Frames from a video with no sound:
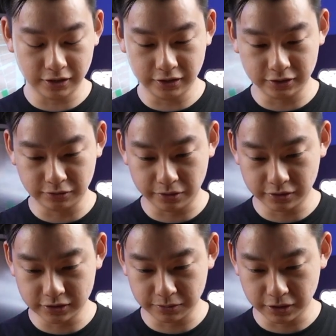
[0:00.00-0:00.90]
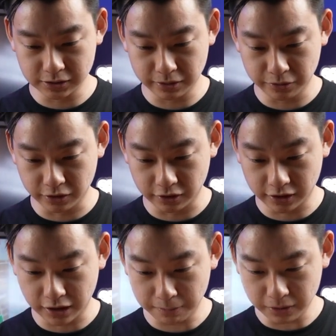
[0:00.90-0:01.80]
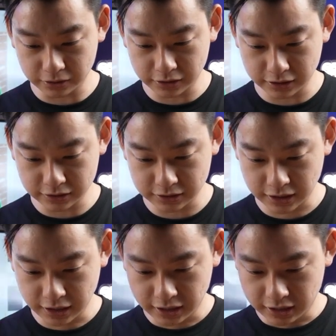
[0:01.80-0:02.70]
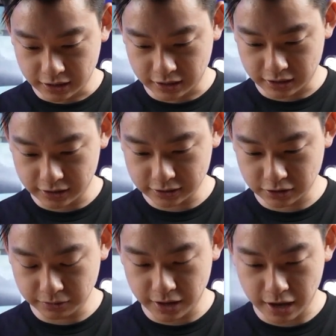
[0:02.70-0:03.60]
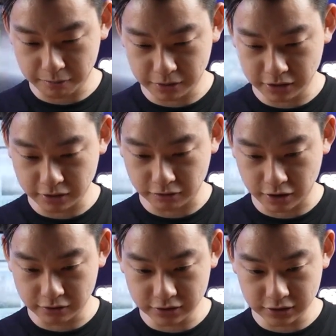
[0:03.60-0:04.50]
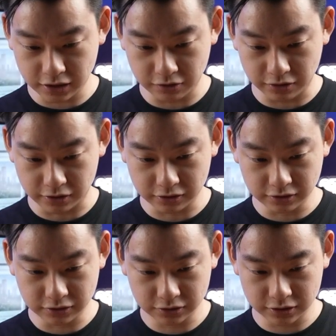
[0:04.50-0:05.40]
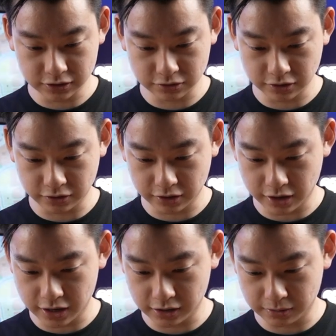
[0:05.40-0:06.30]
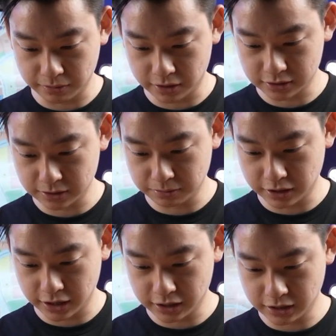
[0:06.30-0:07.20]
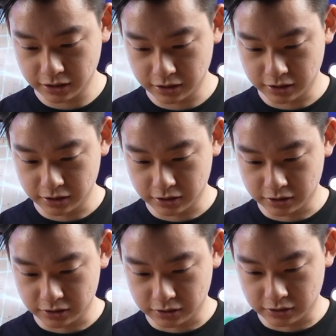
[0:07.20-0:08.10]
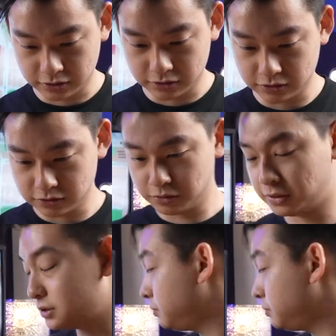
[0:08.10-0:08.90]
here as well, because the master plan, we've got a couple of things that's going to be happening around this area. So let's look at the master plan. So master